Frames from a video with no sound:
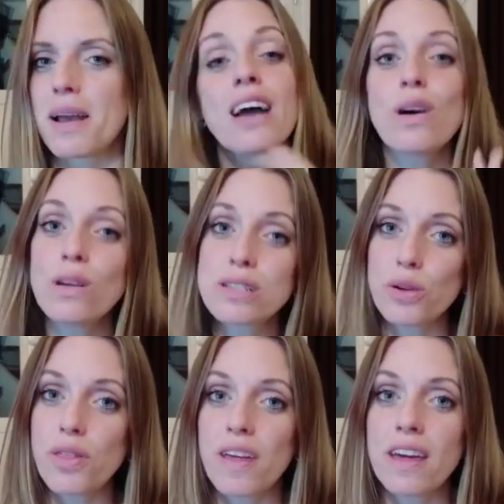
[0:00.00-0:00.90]
I
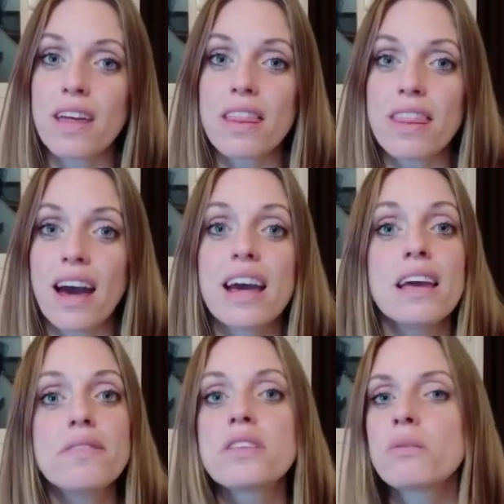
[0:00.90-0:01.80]
also think that
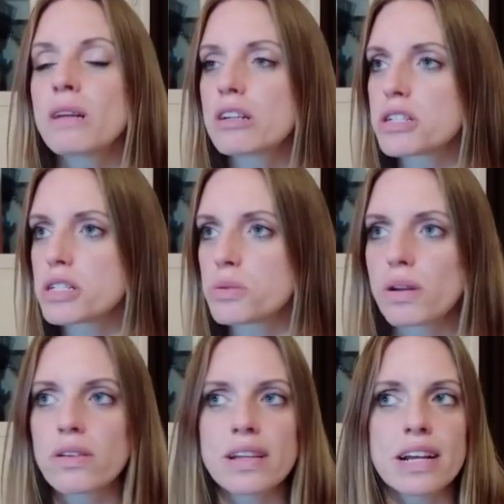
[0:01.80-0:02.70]
if their marriage is
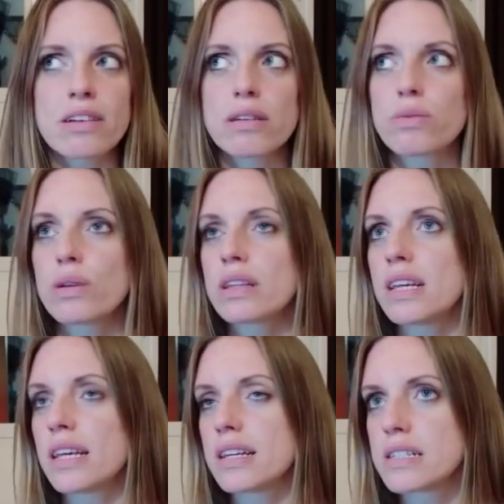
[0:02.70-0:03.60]
real and Harry
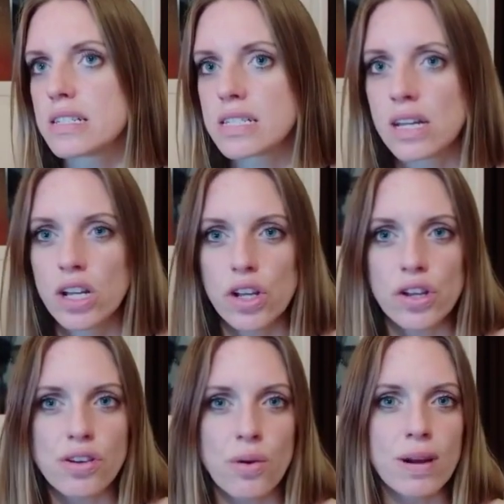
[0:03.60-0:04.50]
really is,
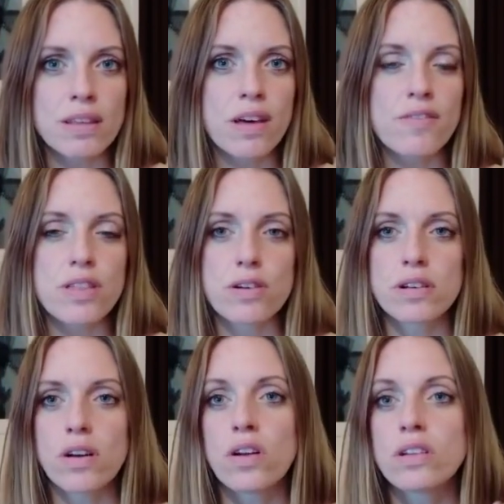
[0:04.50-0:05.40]
in love with her,
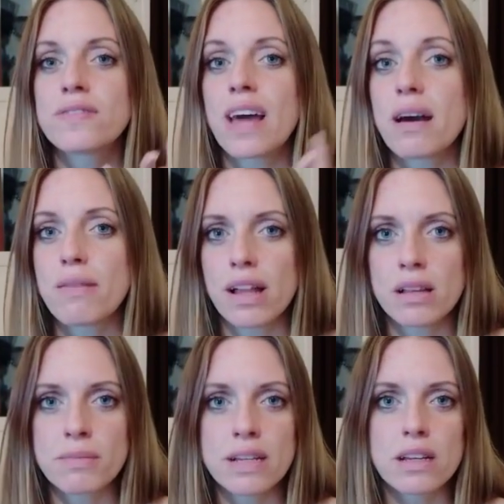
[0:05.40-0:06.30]
and all of that
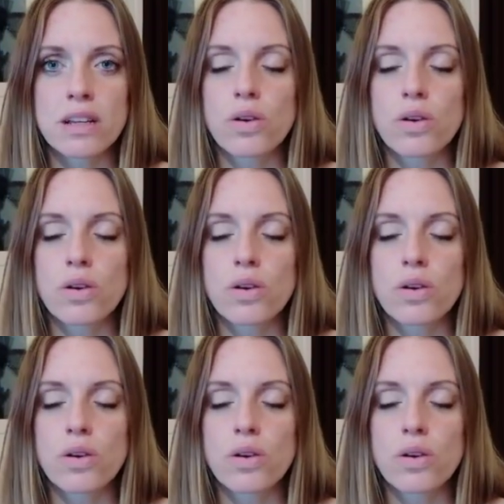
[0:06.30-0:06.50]
element,